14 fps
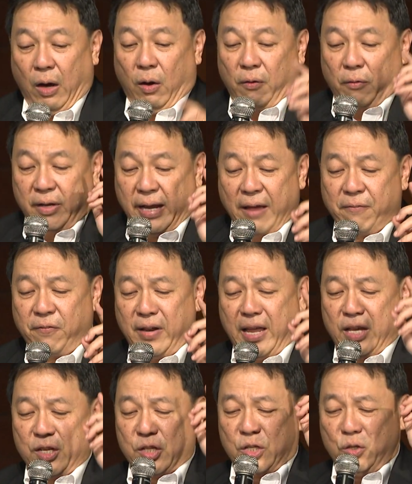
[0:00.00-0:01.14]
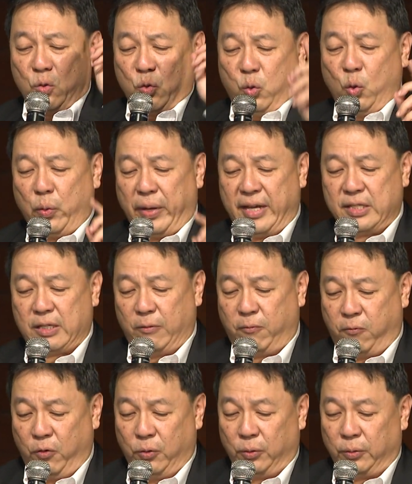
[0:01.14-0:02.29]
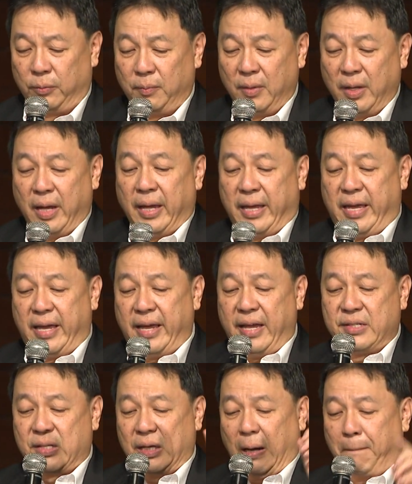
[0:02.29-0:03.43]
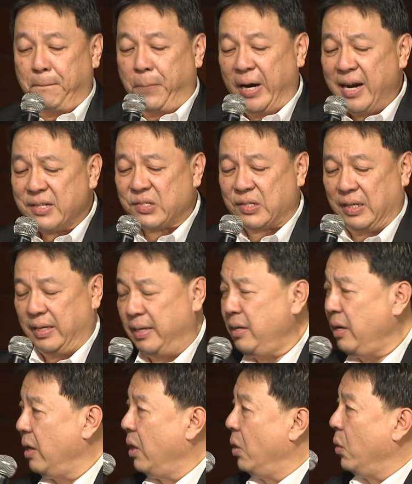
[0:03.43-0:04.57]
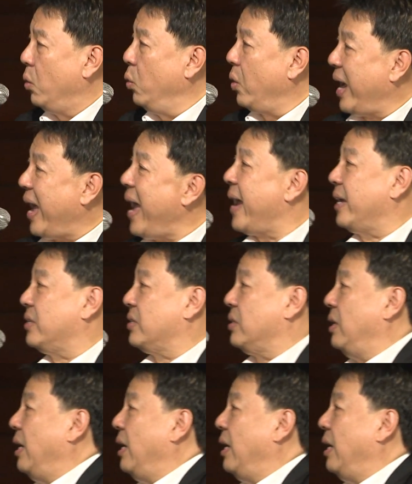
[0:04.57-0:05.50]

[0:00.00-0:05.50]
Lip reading: who is a fool? He is a person who acts